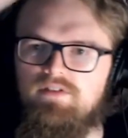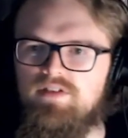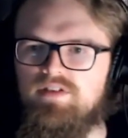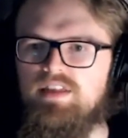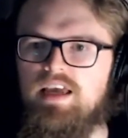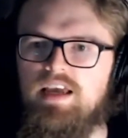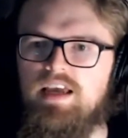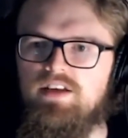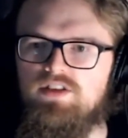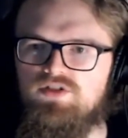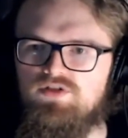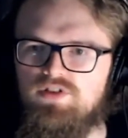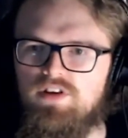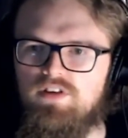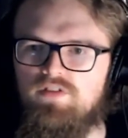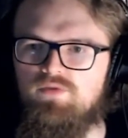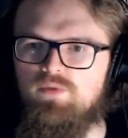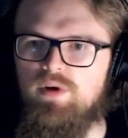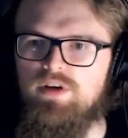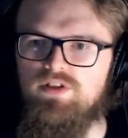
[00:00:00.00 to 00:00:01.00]
is the history
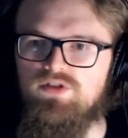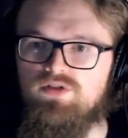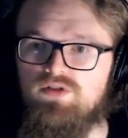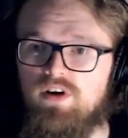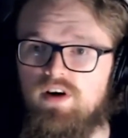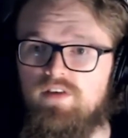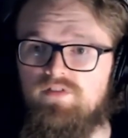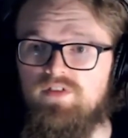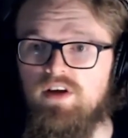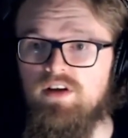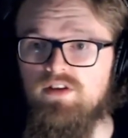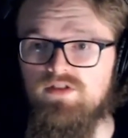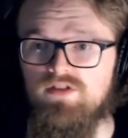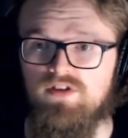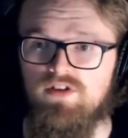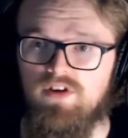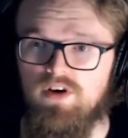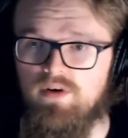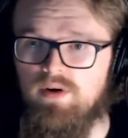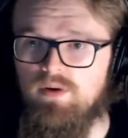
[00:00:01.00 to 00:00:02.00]
of witchcraft as
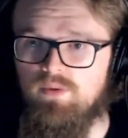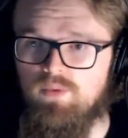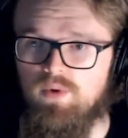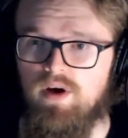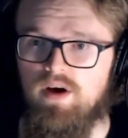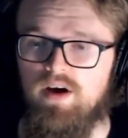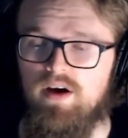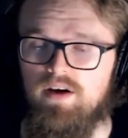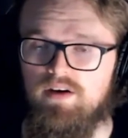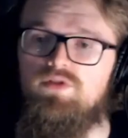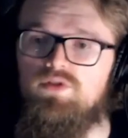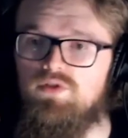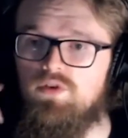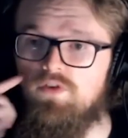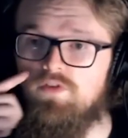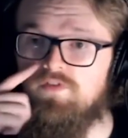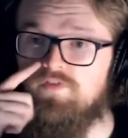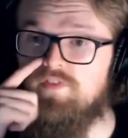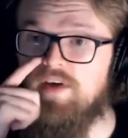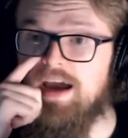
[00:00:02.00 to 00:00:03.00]
though it were sort
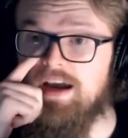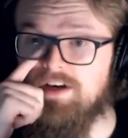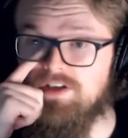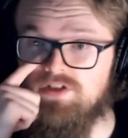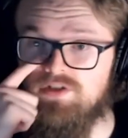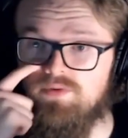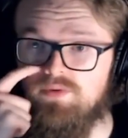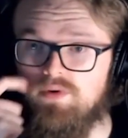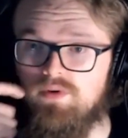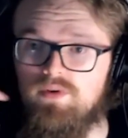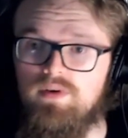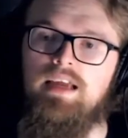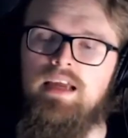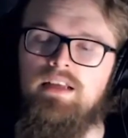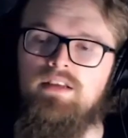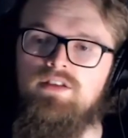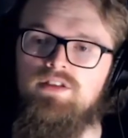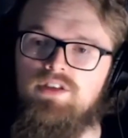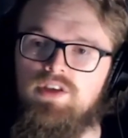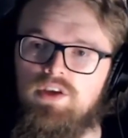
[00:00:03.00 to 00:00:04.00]
of factual
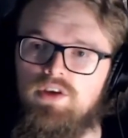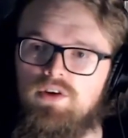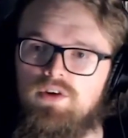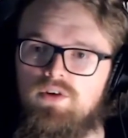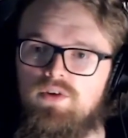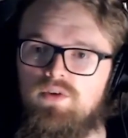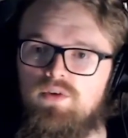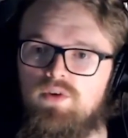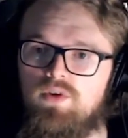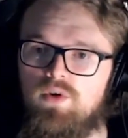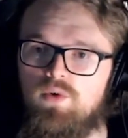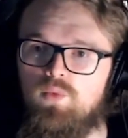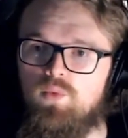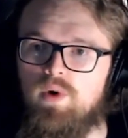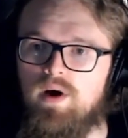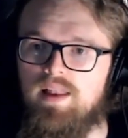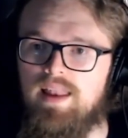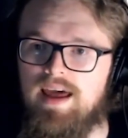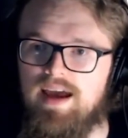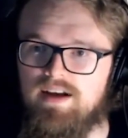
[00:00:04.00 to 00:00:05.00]
into,
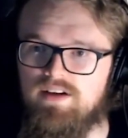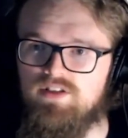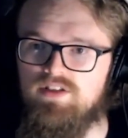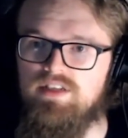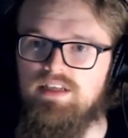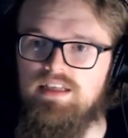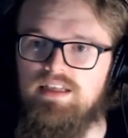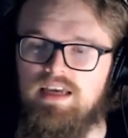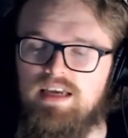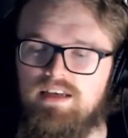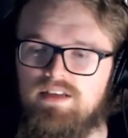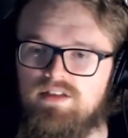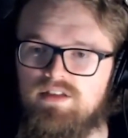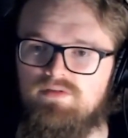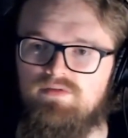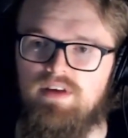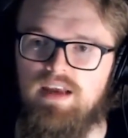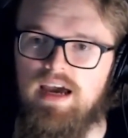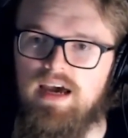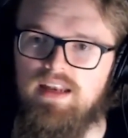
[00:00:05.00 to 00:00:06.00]
well, actually, here's the
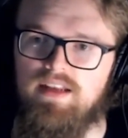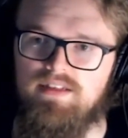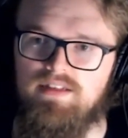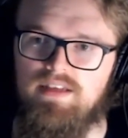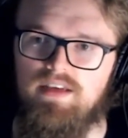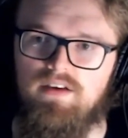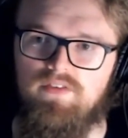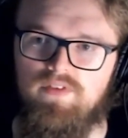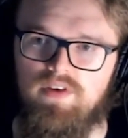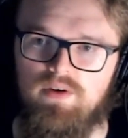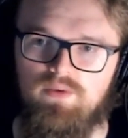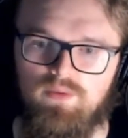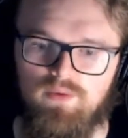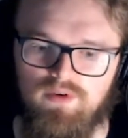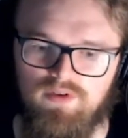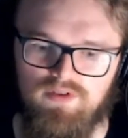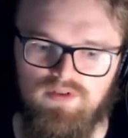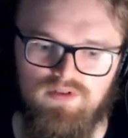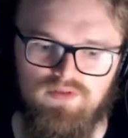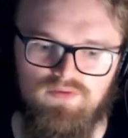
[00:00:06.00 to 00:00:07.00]
reality of it,
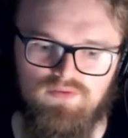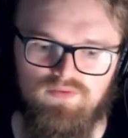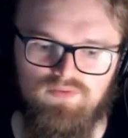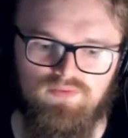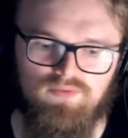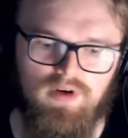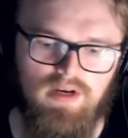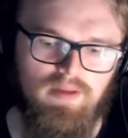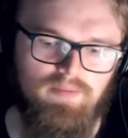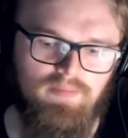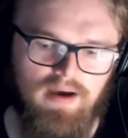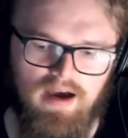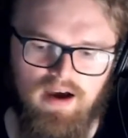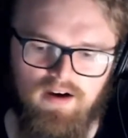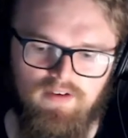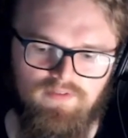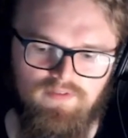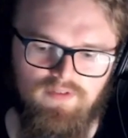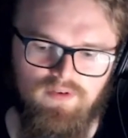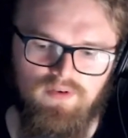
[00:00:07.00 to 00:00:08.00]
was really
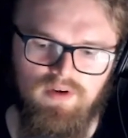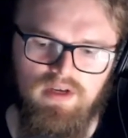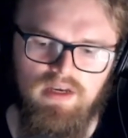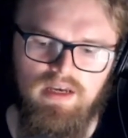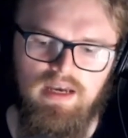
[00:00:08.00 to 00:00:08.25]
powerful.